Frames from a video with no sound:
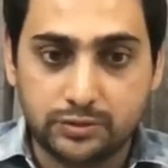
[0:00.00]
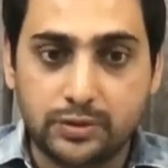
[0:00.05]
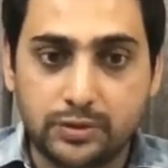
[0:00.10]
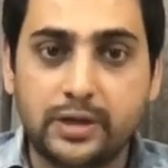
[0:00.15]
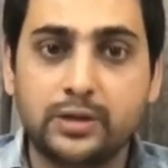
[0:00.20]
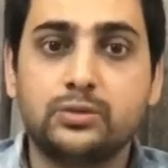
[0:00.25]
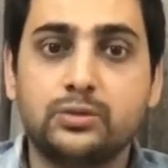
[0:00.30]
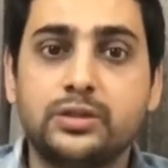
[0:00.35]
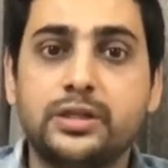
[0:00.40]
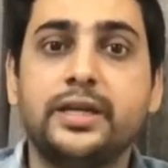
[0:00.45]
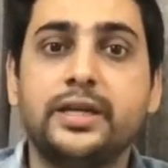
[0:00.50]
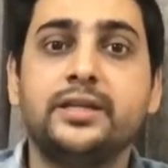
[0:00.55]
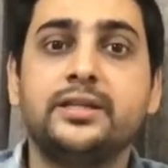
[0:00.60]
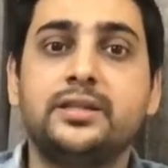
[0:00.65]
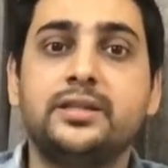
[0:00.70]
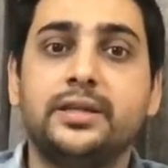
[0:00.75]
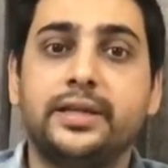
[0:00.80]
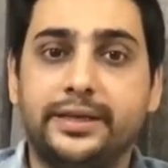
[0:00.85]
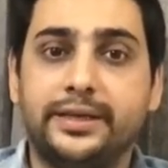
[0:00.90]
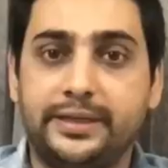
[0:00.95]
Try to
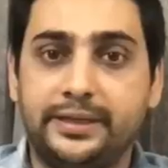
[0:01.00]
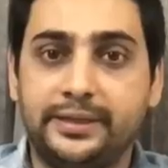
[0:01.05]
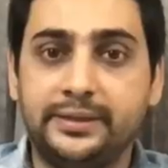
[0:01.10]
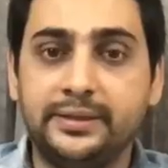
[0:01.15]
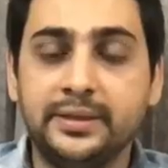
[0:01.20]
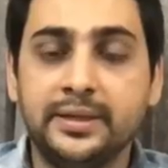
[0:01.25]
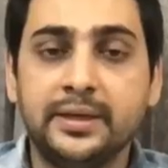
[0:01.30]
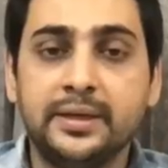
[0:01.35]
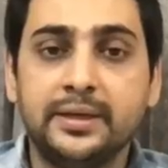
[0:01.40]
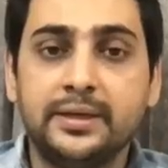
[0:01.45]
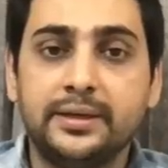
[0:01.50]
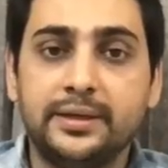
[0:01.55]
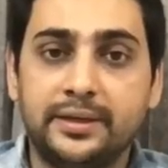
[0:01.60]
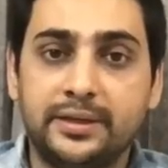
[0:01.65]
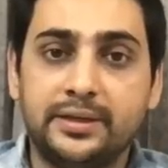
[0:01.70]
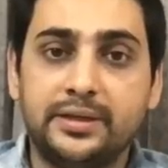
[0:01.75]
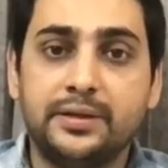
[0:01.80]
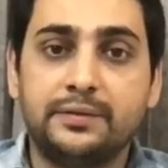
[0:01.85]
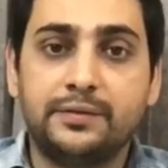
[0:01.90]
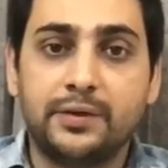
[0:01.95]
change the heading
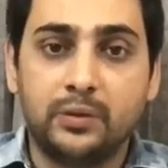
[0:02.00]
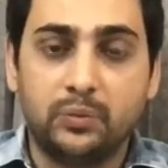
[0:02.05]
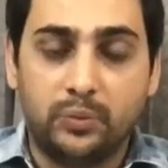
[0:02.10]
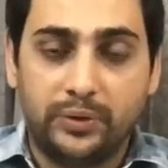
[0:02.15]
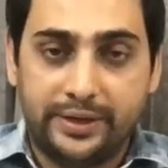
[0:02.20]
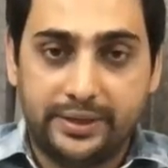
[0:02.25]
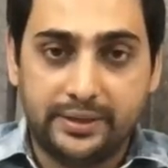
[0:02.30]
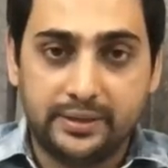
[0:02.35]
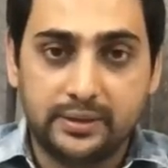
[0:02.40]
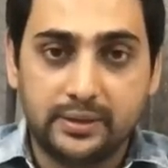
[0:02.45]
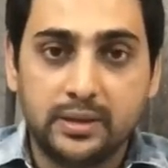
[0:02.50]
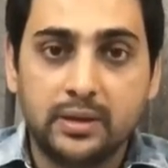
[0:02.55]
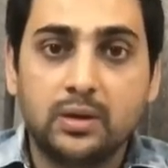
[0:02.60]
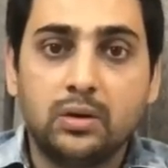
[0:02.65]
in a different way,